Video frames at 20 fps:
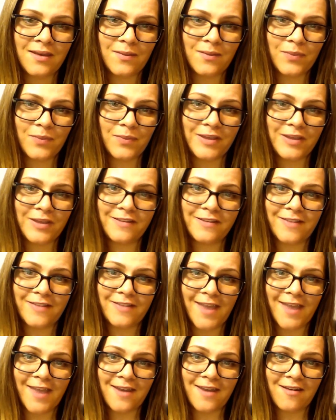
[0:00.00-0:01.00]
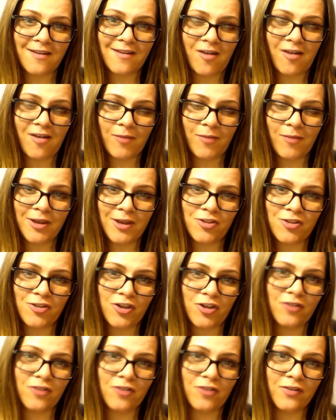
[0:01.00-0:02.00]
Please like, comment, and
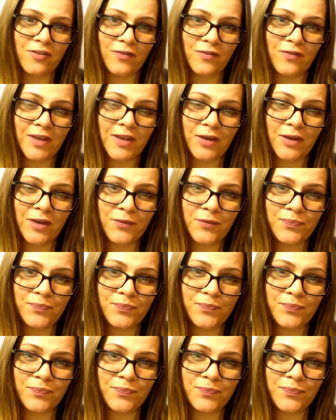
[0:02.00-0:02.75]
share this video.